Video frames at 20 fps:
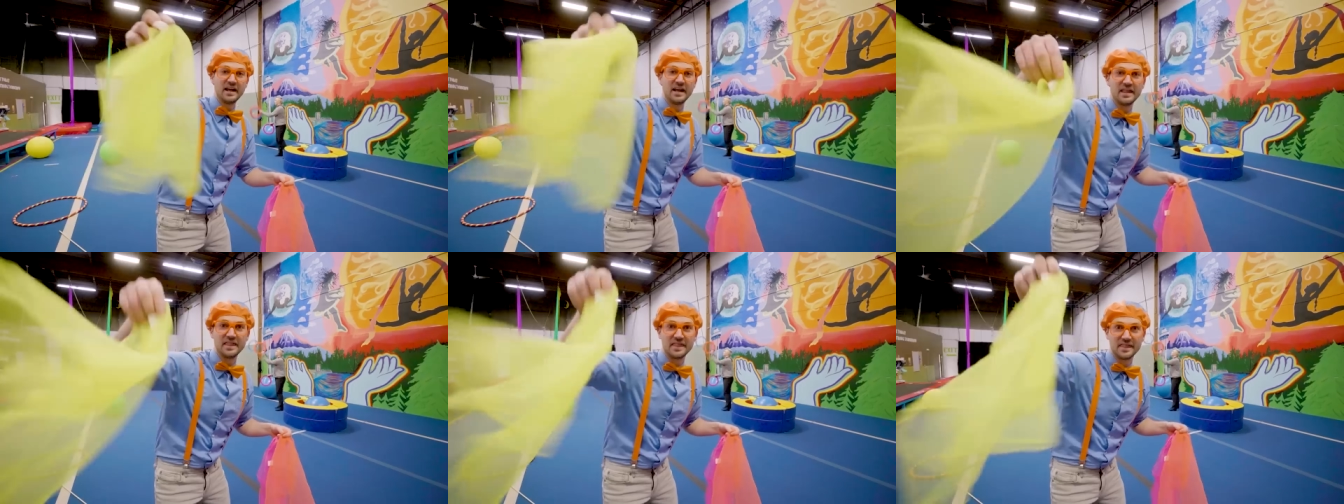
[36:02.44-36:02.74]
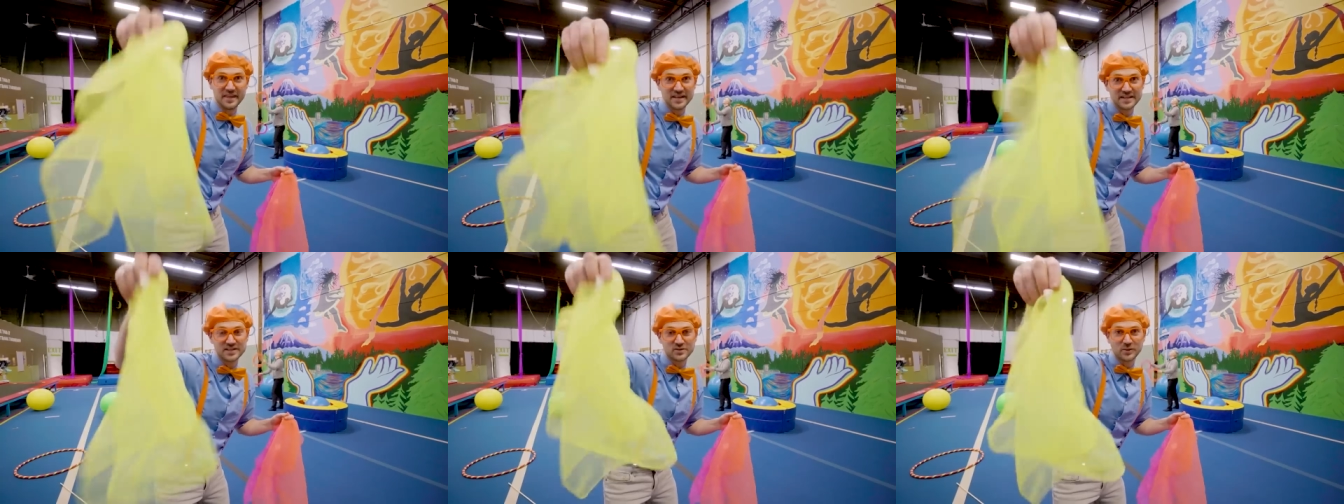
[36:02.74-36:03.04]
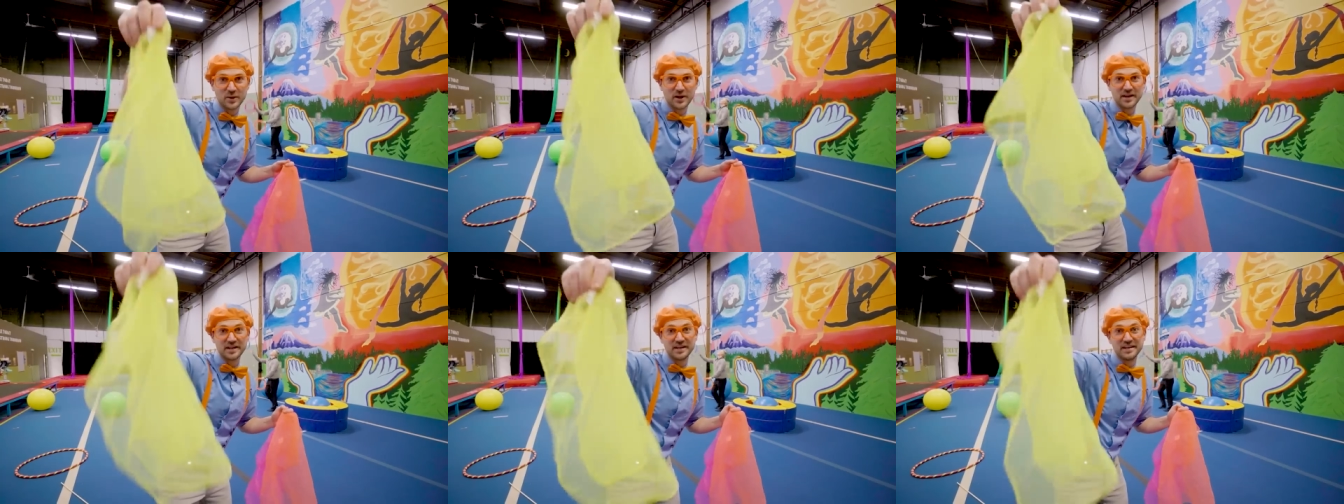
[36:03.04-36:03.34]
And this
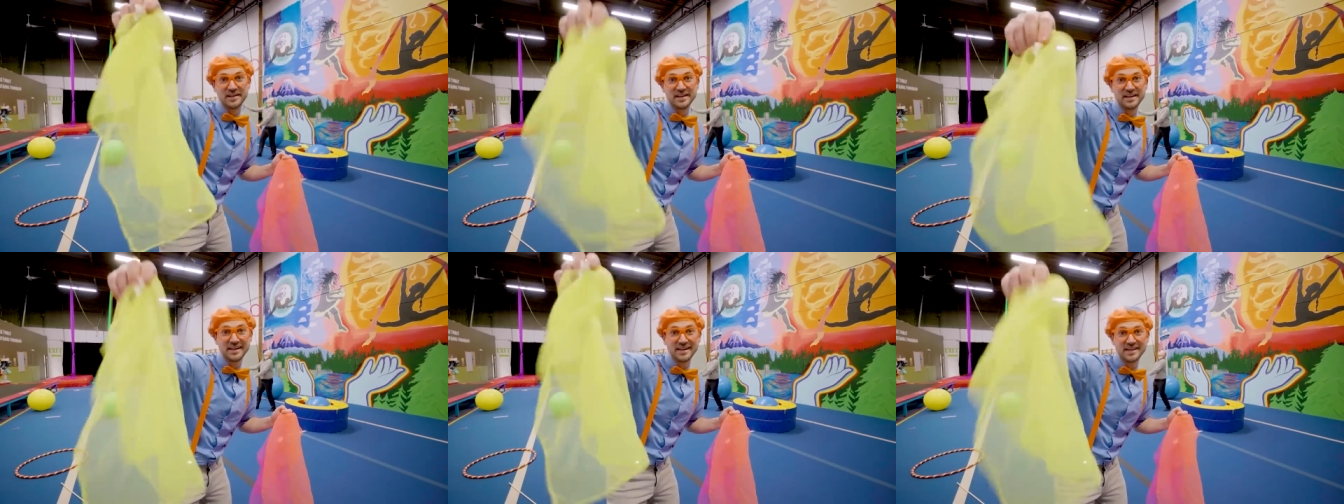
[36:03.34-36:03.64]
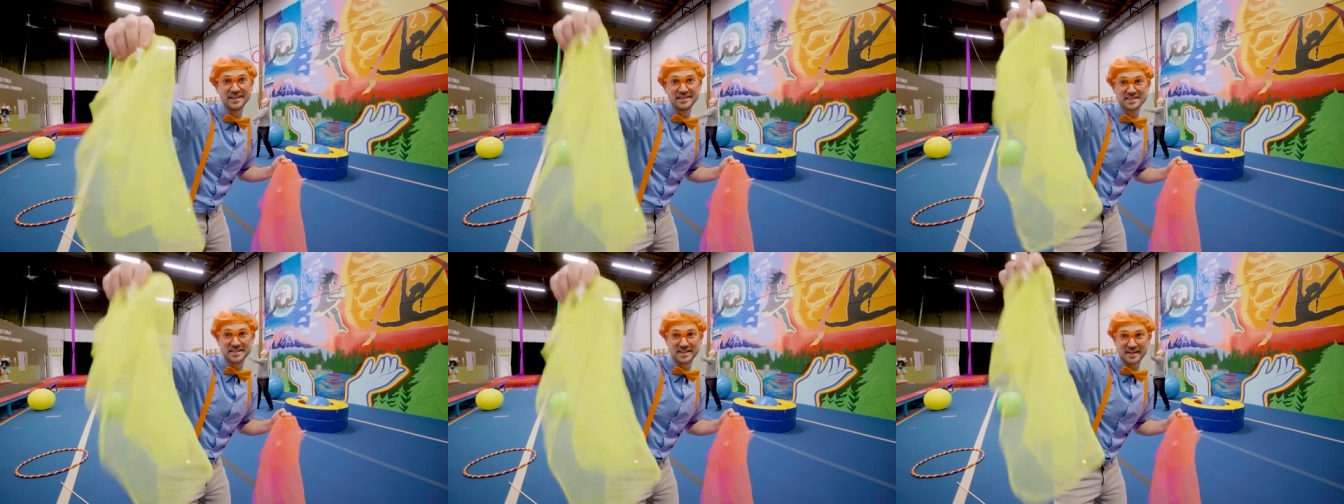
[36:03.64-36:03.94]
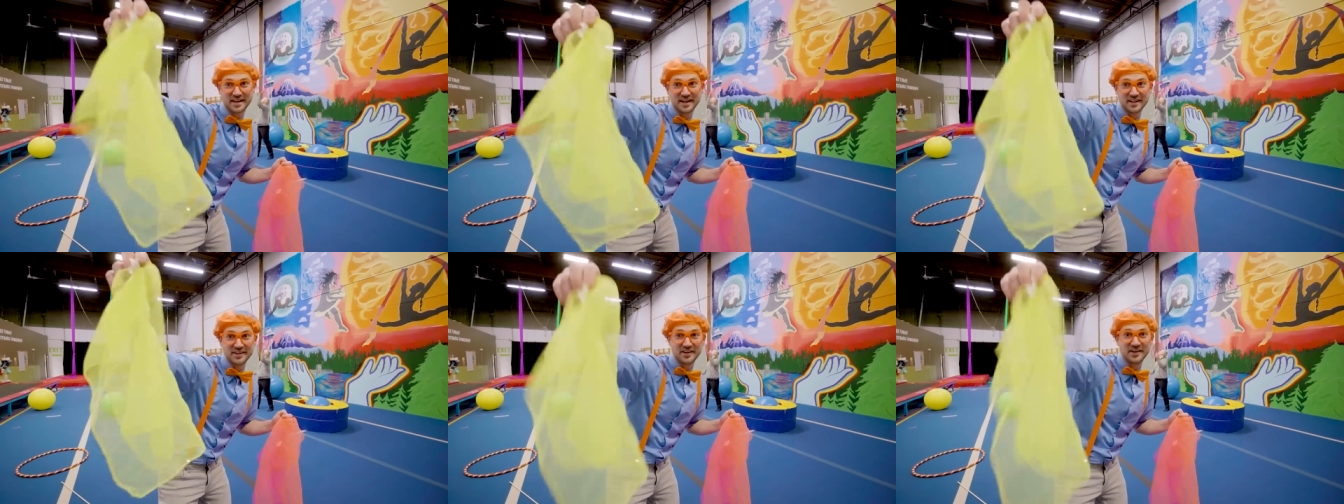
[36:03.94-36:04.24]
one is the
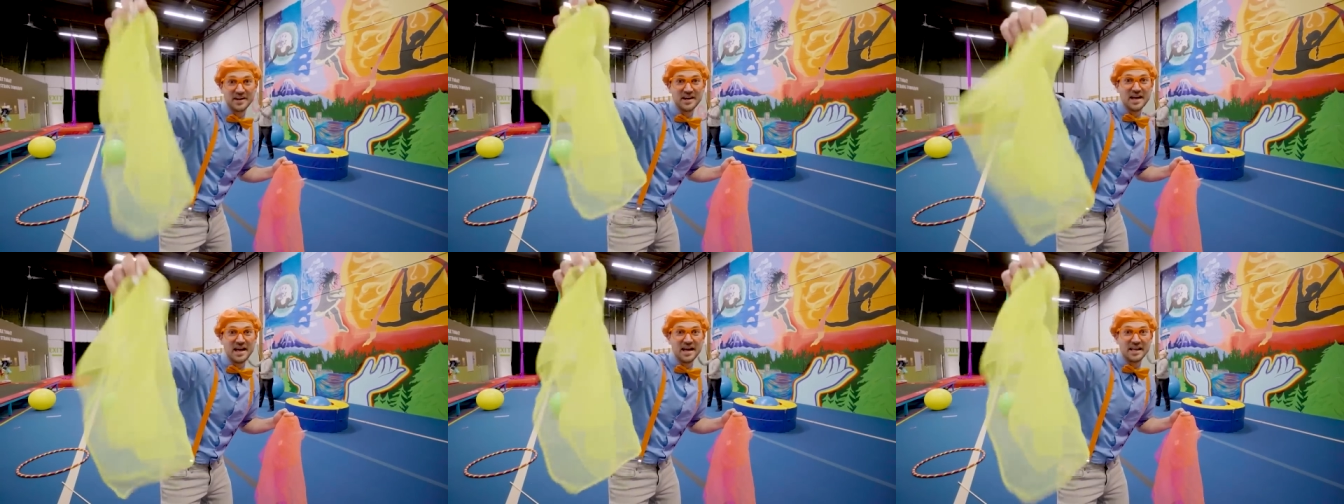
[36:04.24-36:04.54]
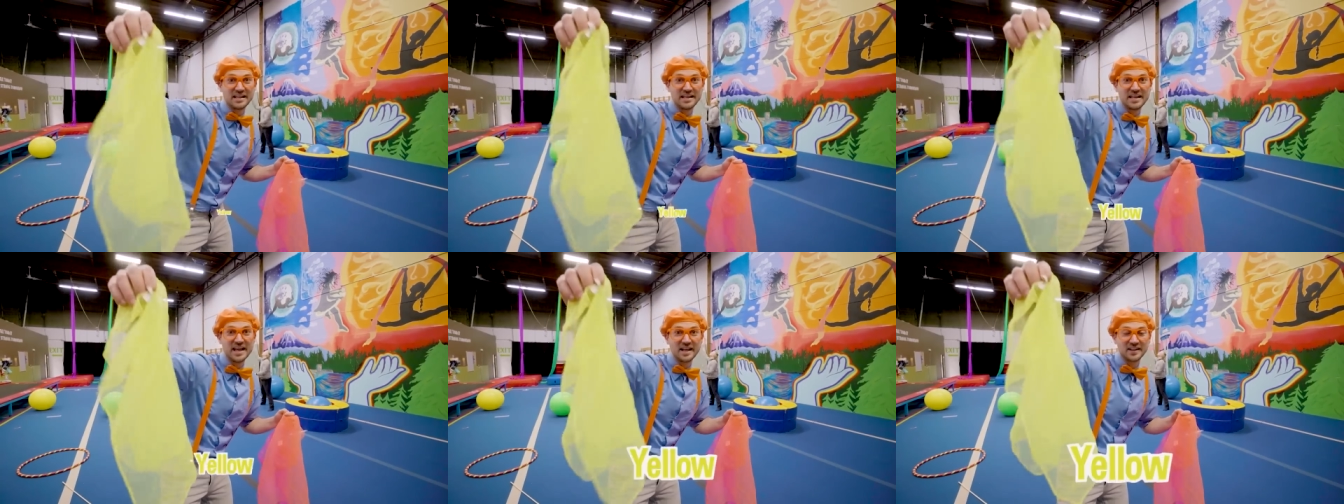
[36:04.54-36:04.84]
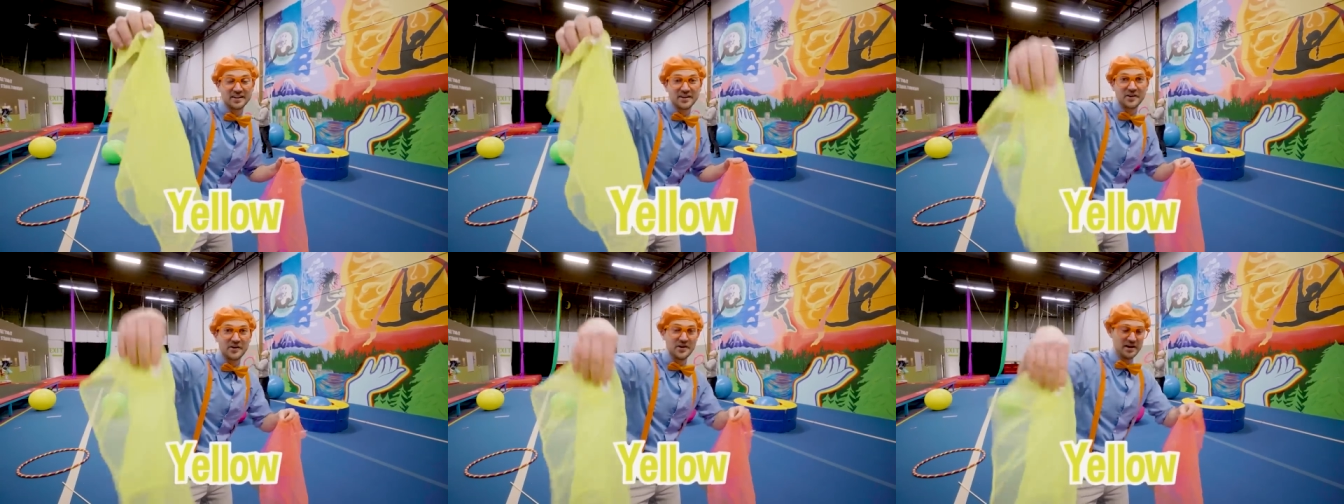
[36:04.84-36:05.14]
color
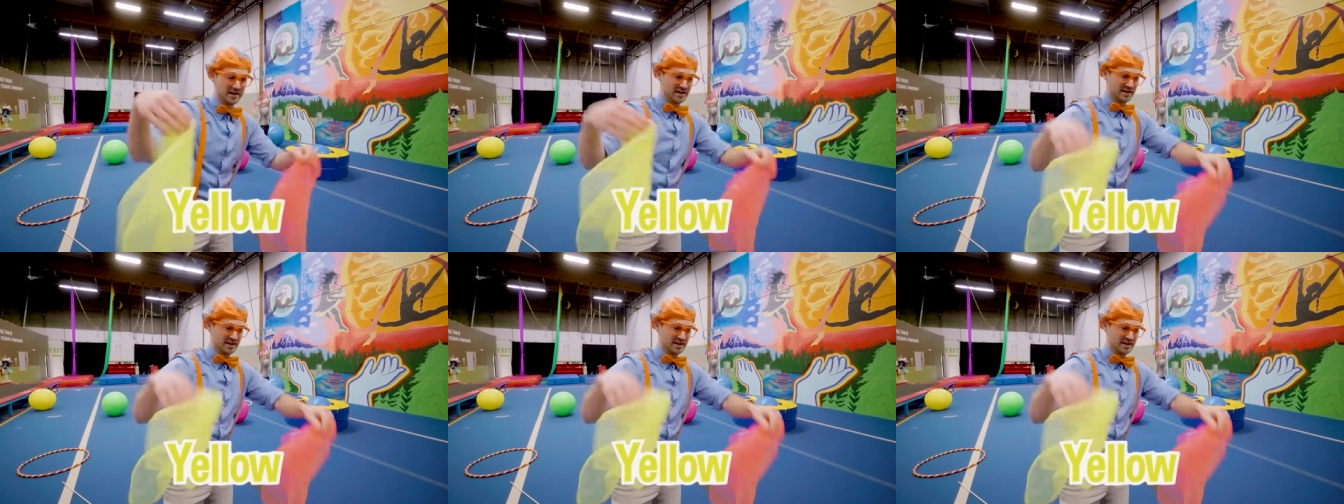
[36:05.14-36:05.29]
yellow.